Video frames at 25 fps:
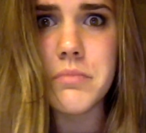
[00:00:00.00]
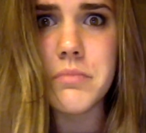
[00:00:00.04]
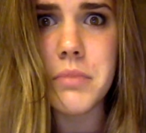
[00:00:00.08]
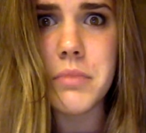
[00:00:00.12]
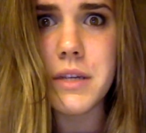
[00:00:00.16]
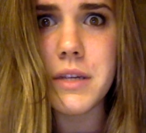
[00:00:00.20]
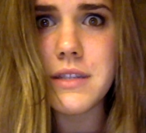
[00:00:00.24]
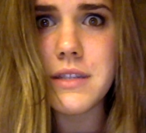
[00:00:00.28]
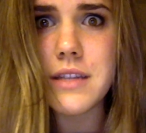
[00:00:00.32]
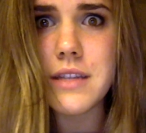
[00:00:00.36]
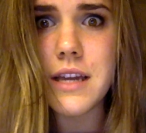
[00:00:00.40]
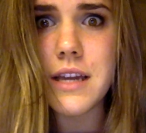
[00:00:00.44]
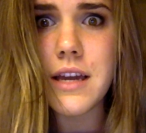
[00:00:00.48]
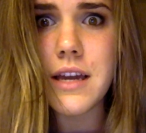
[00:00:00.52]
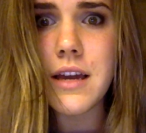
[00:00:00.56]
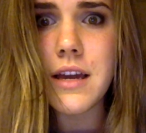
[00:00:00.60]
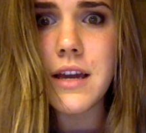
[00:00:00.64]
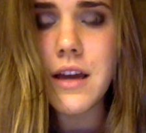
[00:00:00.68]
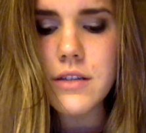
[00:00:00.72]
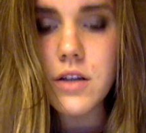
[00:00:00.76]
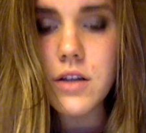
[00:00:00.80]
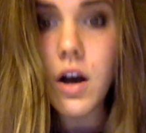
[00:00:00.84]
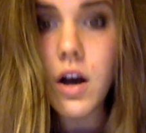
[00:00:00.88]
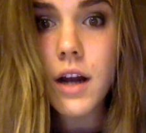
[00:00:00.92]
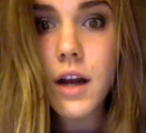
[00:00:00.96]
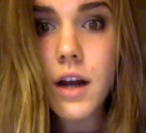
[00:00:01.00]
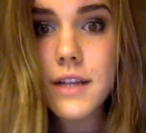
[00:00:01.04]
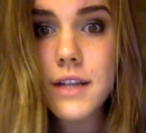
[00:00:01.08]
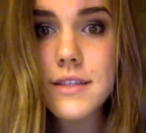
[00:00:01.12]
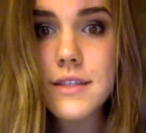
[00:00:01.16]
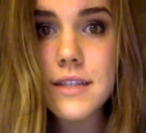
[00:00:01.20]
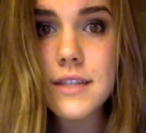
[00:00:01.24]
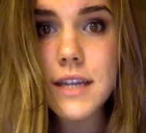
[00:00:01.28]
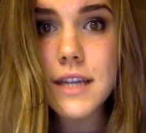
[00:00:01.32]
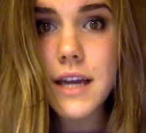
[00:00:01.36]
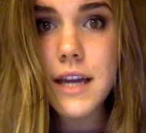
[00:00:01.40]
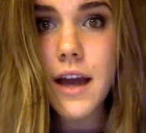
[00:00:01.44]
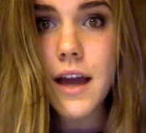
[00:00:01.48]
busy.
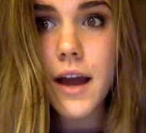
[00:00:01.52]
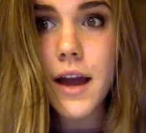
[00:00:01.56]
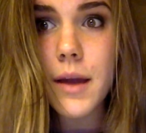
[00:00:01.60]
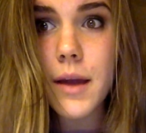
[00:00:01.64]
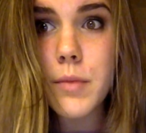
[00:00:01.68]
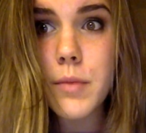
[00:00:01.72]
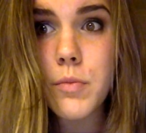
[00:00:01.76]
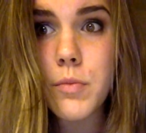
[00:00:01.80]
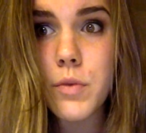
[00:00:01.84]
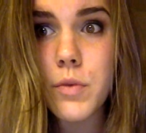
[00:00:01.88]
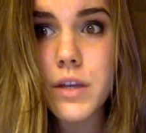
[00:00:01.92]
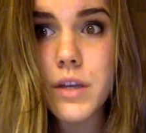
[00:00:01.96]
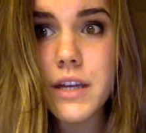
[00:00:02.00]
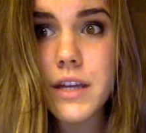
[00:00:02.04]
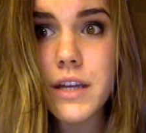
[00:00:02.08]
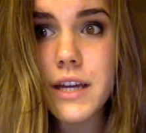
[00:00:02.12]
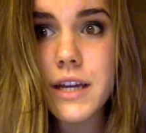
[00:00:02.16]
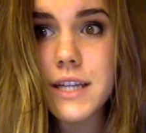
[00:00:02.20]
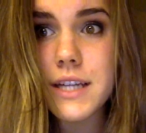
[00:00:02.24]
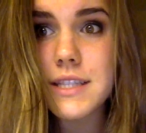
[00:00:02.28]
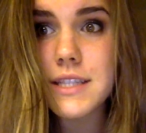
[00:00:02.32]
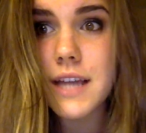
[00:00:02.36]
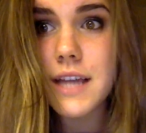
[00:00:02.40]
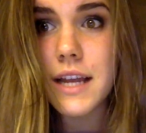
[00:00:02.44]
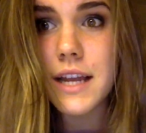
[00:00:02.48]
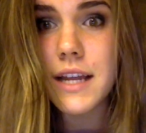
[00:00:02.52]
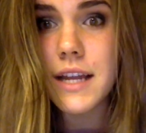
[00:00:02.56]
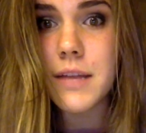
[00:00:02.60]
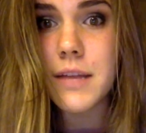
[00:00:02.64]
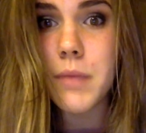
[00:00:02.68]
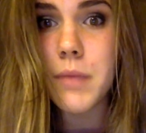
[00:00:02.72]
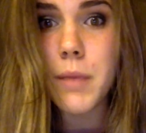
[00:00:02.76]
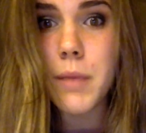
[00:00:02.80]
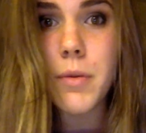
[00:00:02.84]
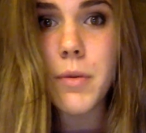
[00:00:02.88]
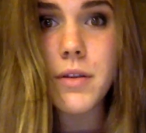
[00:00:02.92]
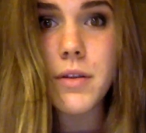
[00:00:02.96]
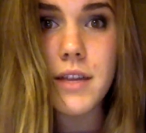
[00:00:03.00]
Honestly, I am really excited.
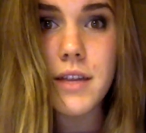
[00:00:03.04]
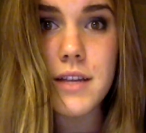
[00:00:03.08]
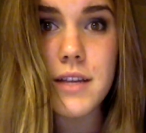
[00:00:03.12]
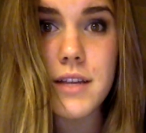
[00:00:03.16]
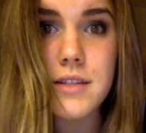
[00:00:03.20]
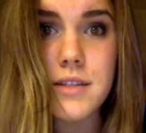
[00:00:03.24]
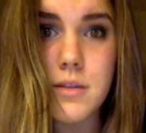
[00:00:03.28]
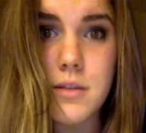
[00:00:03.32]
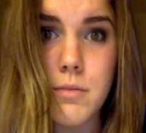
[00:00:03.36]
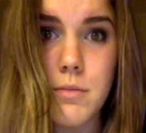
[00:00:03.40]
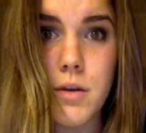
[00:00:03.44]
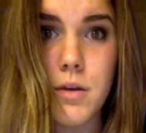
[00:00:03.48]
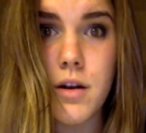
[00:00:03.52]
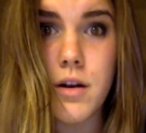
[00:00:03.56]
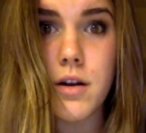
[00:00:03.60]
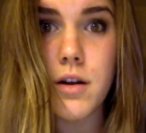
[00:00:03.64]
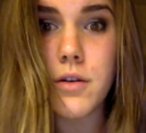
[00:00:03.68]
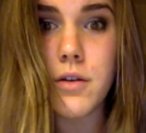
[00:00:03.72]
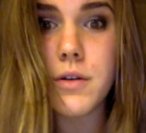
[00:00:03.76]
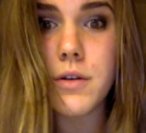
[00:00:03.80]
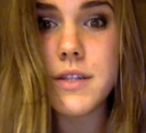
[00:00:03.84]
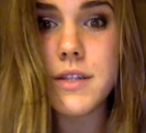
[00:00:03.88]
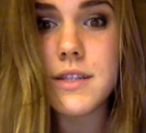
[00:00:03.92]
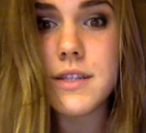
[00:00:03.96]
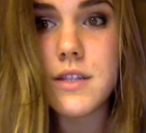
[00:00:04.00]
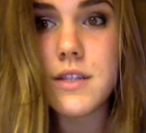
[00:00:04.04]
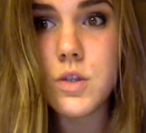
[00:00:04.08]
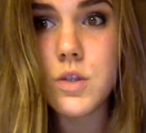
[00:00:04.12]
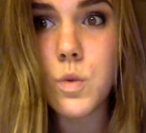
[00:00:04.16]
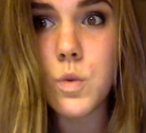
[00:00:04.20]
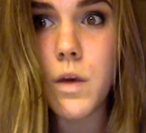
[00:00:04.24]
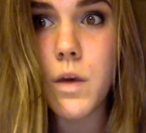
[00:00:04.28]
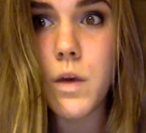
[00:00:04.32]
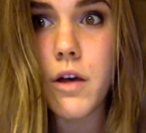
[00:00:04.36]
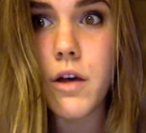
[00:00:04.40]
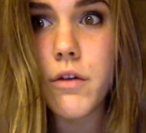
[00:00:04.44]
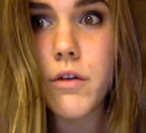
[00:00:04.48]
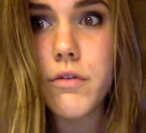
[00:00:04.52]
My birthday's tomorrow, it's the
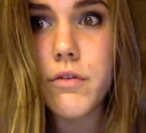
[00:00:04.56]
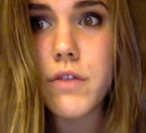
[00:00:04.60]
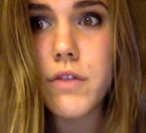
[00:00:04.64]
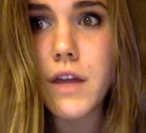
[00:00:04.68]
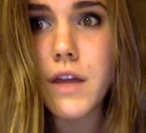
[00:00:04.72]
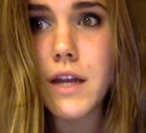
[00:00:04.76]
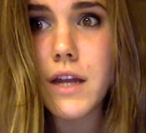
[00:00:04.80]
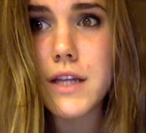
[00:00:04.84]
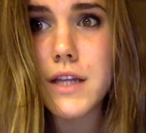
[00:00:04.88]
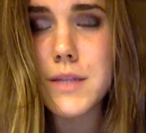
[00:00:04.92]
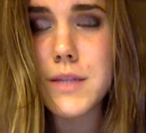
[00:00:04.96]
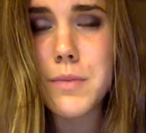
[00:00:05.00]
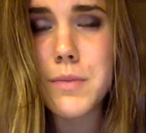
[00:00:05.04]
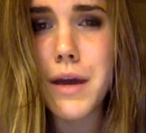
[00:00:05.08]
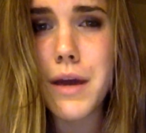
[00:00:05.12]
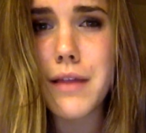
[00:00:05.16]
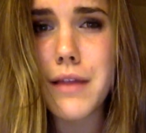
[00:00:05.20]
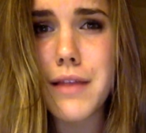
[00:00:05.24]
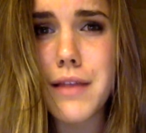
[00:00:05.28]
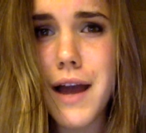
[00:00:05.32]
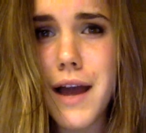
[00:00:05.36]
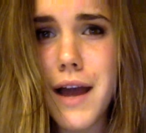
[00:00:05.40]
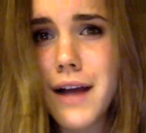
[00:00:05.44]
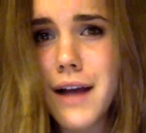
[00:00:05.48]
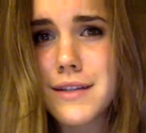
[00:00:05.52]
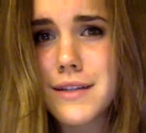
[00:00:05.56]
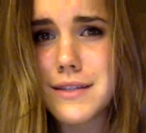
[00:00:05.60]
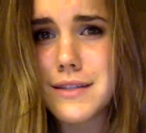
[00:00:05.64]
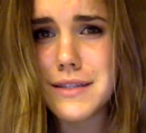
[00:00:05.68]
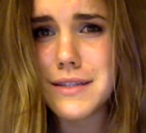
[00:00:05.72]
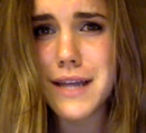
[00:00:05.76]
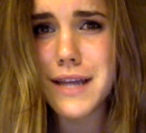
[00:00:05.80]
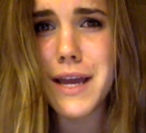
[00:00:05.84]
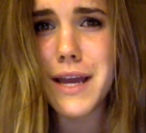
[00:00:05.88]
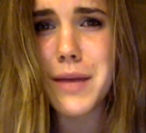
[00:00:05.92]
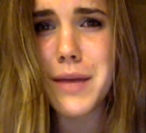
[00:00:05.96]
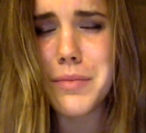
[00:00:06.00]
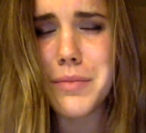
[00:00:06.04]
12th, and it's my last
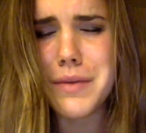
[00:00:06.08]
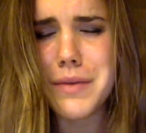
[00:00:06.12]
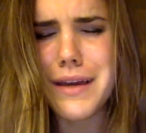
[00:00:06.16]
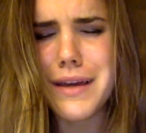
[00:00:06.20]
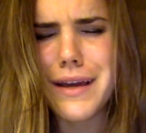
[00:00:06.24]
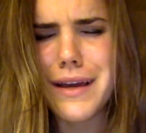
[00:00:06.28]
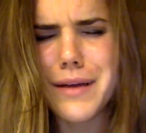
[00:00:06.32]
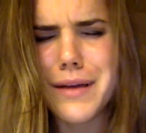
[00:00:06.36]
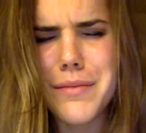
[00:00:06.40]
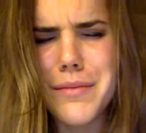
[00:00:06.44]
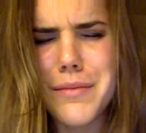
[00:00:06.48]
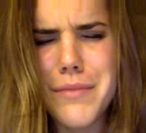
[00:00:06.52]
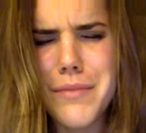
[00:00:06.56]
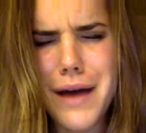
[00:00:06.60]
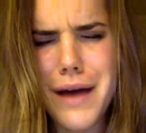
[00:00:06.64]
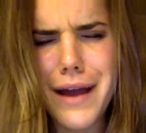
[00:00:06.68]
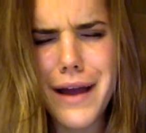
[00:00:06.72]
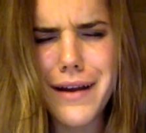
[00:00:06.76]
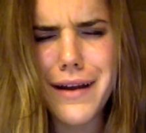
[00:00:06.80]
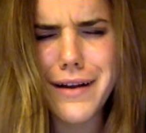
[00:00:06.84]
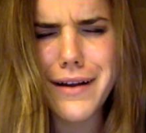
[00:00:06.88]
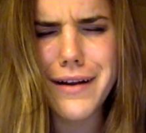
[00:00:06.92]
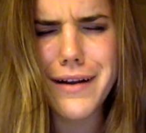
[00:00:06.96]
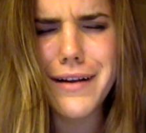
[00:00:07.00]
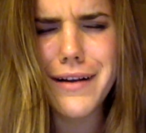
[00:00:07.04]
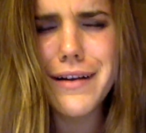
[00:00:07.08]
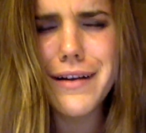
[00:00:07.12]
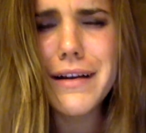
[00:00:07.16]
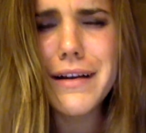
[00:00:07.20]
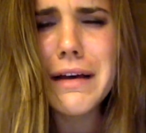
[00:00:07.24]
day being a minor.